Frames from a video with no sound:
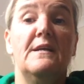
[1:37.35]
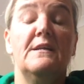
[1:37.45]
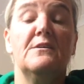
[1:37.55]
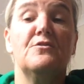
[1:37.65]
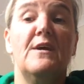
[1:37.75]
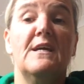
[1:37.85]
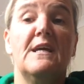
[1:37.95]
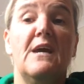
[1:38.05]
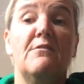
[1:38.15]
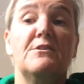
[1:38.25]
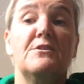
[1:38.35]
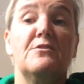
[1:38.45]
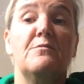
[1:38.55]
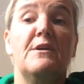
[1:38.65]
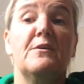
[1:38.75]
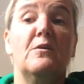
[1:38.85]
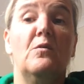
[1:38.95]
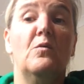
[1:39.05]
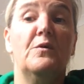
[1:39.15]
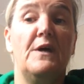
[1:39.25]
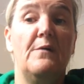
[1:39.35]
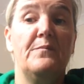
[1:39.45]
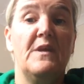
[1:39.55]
and in a train carriage in numerical order.